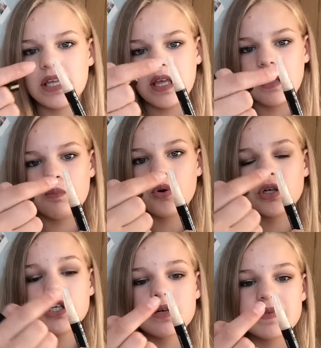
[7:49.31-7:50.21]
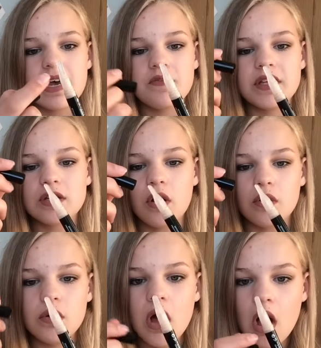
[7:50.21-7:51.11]
The product comes out of this
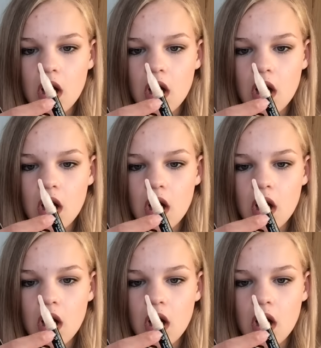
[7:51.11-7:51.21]
hole.